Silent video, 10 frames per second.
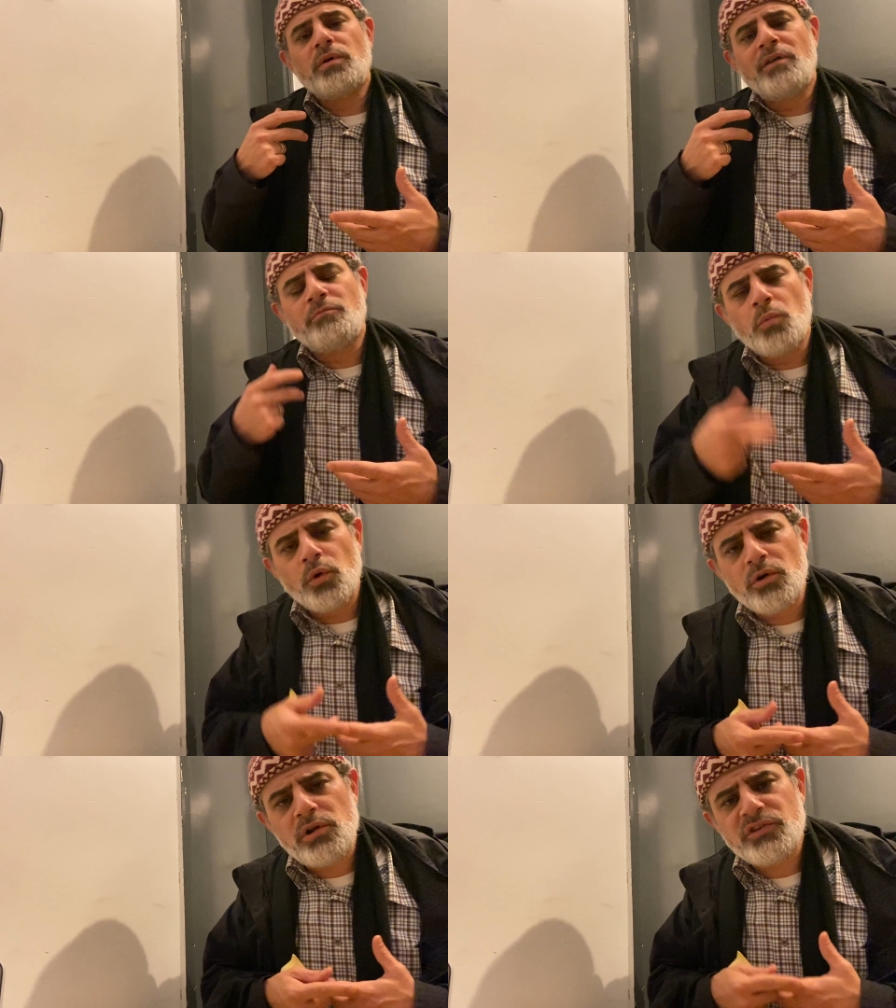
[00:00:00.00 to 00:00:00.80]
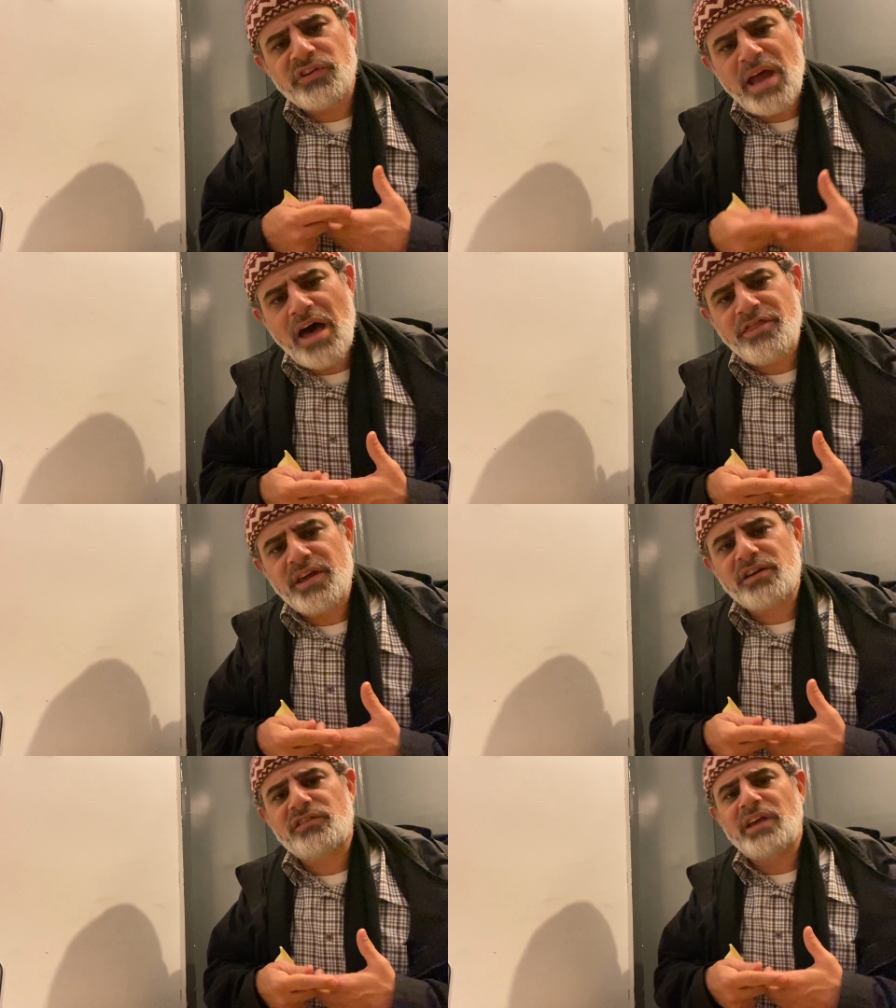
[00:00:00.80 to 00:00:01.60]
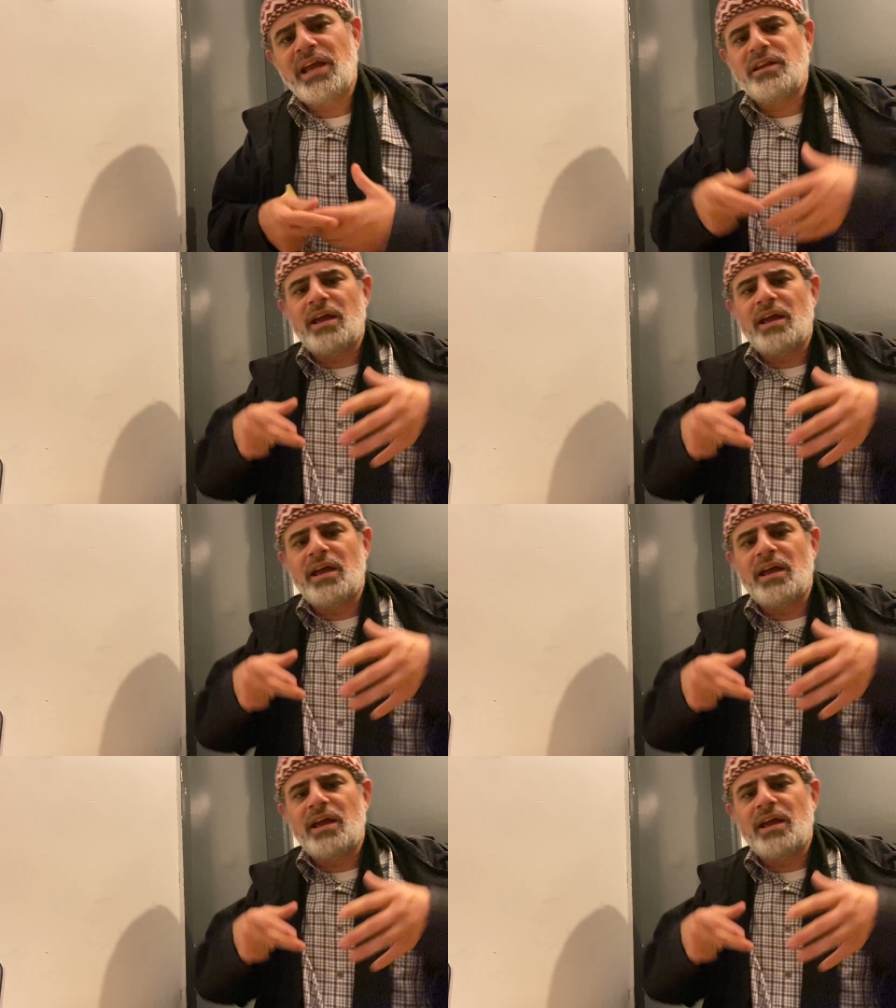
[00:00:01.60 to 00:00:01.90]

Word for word: of morals and ethics and,